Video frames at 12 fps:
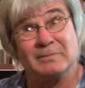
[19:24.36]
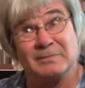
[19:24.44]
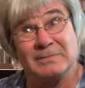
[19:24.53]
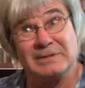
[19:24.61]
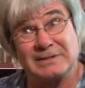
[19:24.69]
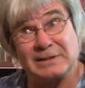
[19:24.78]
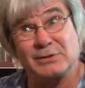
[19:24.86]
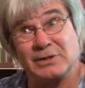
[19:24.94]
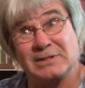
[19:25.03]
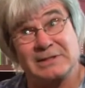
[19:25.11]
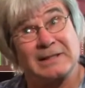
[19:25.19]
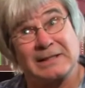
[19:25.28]
This is
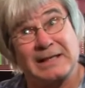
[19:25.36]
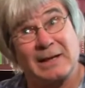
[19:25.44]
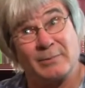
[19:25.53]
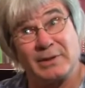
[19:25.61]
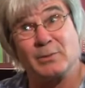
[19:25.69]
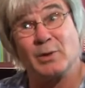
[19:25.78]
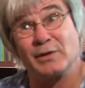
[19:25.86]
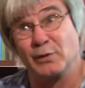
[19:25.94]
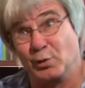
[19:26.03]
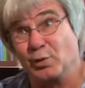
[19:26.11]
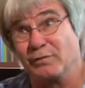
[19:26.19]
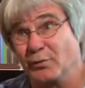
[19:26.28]
interesting. It can be one of the
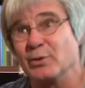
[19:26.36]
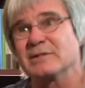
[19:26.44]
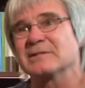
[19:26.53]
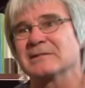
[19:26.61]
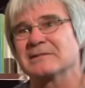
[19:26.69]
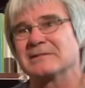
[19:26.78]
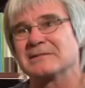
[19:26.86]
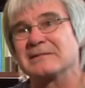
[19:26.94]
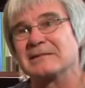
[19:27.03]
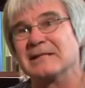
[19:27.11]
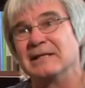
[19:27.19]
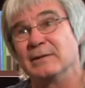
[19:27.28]
good voices
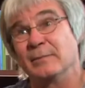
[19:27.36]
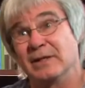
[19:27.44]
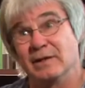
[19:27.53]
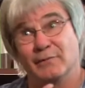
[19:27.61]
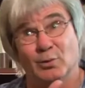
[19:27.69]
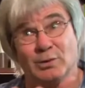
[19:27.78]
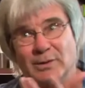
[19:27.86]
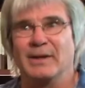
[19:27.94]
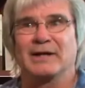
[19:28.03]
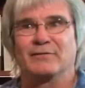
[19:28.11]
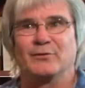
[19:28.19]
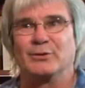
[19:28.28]
in the middle of all the
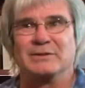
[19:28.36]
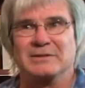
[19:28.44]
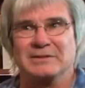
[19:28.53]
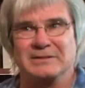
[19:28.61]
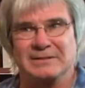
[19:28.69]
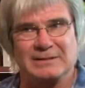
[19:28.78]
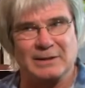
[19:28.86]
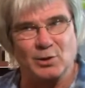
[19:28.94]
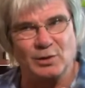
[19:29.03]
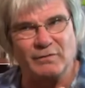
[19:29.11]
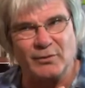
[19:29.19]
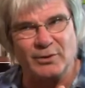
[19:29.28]
bad voices, a
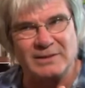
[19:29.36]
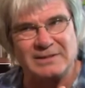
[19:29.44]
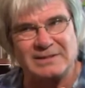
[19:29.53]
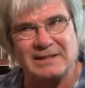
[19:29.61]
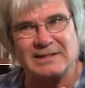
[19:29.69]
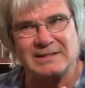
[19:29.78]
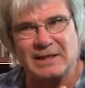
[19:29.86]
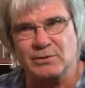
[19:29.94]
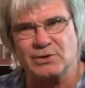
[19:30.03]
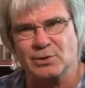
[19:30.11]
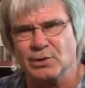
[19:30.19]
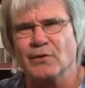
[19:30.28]
good voice that
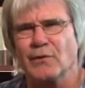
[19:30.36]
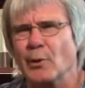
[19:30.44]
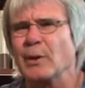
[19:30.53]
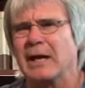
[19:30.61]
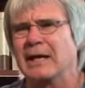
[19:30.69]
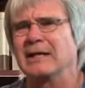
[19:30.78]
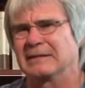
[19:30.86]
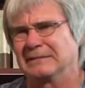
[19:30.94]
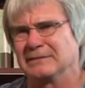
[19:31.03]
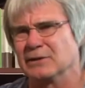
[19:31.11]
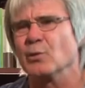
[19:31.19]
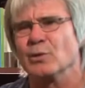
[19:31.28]
tells you you're okay.
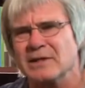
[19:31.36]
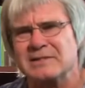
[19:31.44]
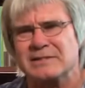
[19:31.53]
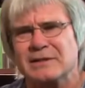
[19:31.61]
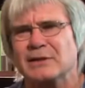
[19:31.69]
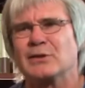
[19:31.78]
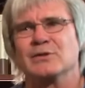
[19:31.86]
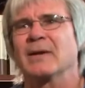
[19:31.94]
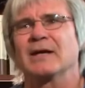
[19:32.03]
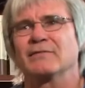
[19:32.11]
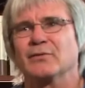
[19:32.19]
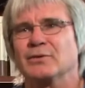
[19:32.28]
Don't listen to those
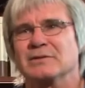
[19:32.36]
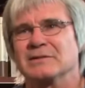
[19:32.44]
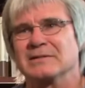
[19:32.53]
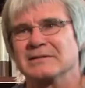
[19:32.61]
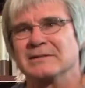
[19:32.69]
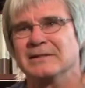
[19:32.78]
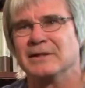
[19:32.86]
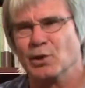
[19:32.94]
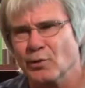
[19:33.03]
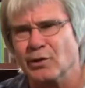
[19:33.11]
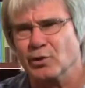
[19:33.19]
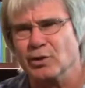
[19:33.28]
bad voices.
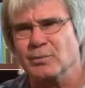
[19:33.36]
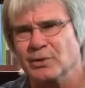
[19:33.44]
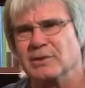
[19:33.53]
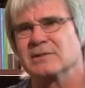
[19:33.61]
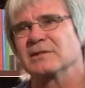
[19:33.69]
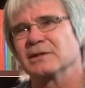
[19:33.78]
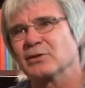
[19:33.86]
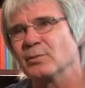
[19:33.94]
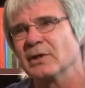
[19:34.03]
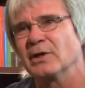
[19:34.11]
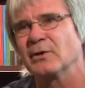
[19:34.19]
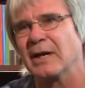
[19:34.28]
You're a good person, you'll
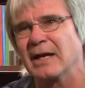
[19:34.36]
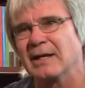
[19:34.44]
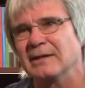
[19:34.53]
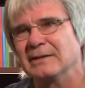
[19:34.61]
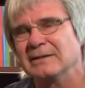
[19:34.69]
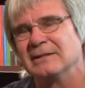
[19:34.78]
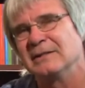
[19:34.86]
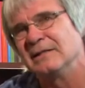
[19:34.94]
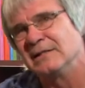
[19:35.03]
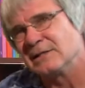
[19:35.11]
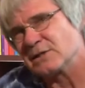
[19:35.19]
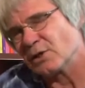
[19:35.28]
be okay.
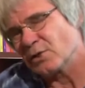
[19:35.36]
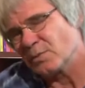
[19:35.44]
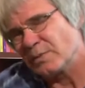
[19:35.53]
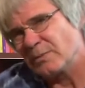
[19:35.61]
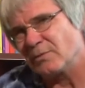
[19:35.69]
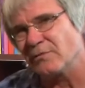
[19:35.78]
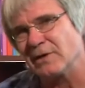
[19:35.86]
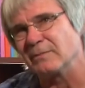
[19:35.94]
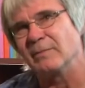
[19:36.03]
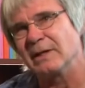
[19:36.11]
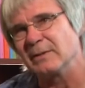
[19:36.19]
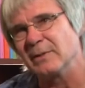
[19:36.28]
So people
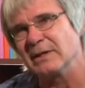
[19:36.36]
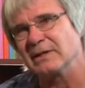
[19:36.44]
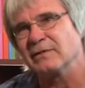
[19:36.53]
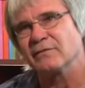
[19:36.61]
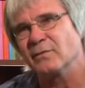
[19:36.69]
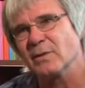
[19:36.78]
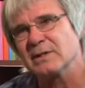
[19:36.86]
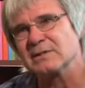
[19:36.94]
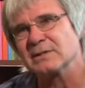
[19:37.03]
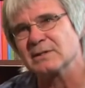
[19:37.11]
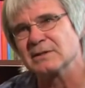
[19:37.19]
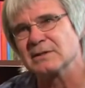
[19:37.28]
find many, many different ways
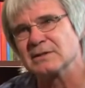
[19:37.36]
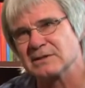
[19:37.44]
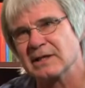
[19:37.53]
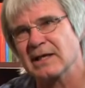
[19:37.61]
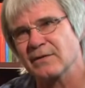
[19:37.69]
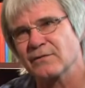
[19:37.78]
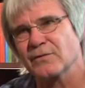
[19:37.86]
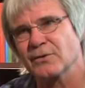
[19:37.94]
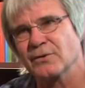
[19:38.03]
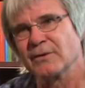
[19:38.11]
to get through.